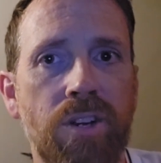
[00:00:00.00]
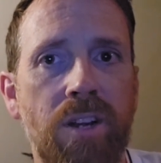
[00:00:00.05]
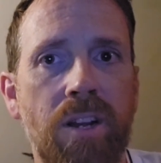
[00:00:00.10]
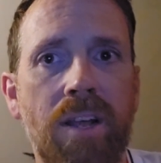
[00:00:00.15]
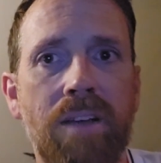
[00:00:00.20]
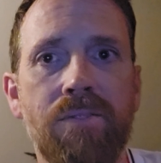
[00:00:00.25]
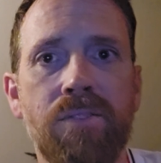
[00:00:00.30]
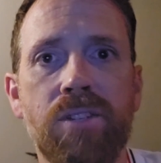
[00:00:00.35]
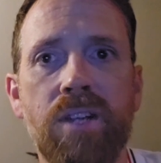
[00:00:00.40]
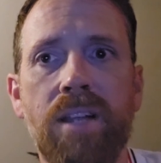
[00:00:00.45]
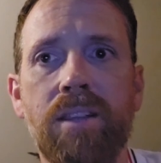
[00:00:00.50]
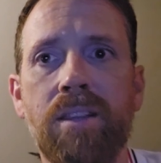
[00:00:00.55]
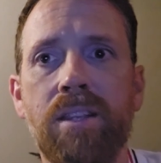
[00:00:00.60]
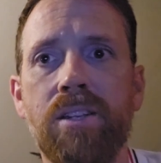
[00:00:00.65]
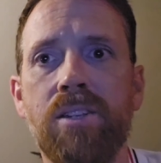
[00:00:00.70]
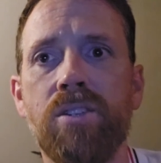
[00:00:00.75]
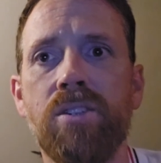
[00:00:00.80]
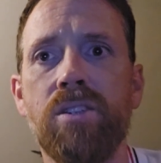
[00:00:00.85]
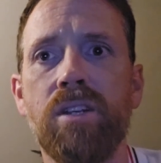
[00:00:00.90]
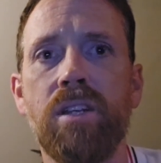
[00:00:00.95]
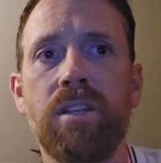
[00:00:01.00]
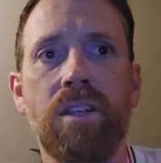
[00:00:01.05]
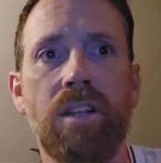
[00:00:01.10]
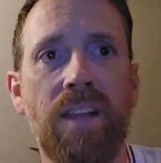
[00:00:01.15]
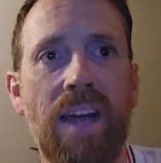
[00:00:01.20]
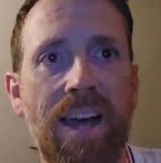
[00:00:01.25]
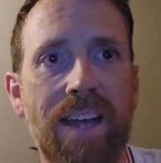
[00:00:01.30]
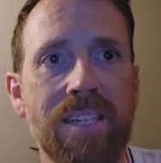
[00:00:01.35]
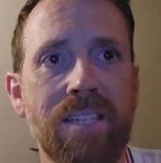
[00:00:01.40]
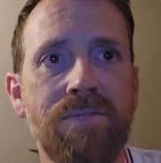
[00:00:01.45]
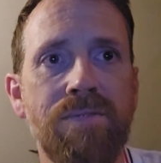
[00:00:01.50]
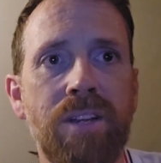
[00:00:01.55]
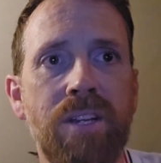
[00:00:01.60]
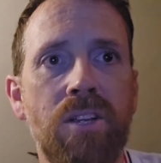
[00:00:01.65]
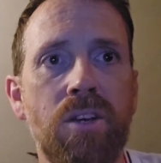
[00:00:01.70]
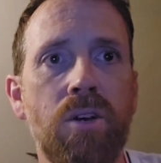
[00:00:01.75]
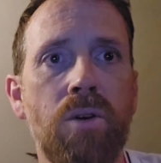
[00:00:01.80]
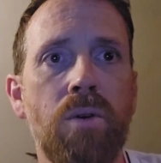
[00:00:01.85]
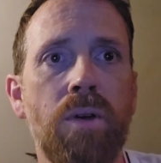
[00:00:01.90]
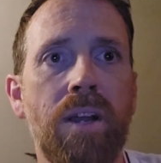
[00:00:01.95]
and I've said this in the last
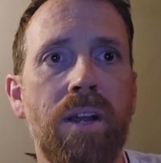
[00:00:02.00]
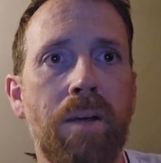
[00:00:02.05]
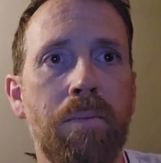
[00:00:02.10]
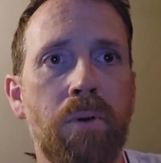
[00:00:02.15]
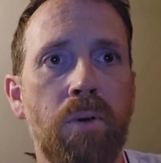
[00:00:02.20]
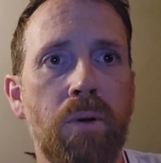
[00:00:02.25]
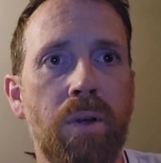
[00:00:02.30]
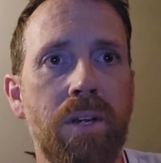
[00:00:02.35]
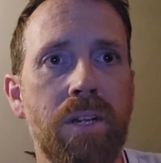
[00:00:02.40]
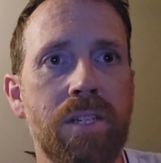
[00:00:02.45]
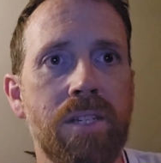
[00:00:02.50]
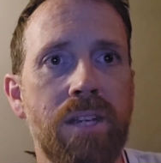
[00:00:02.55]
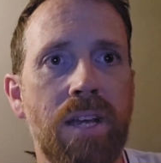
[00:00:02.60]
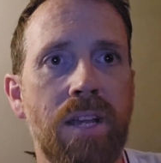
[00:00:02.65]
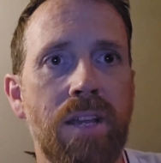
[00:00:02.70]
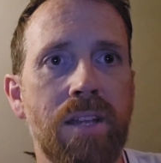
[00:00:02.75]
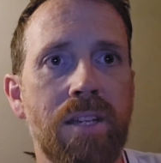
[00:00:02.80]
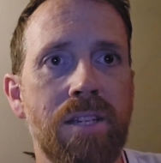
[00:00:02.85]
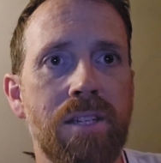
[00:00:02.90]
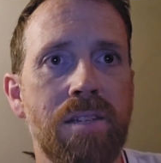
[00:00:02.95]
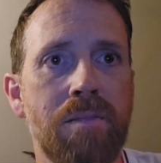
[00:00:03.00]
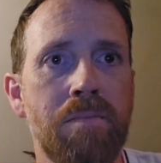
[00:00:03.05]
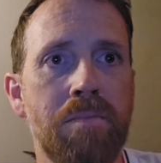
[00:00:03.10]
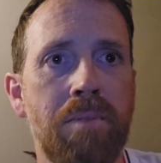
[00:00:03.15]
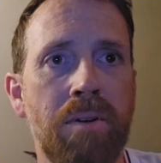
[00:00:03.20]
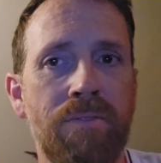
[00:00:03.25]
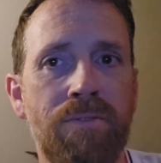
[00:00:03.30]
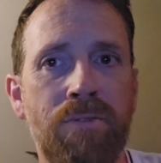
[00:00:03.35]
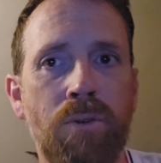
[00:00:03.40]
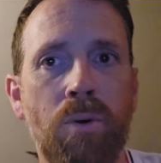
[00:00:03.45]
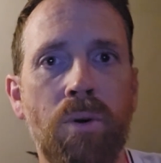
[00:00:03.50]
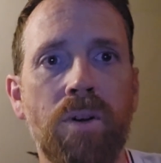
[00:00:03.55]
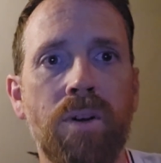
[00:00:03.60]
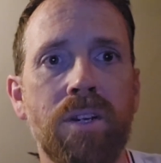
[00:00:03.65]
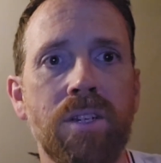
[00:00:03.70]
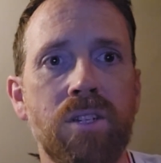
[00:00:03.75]
video and I'm going to say this before,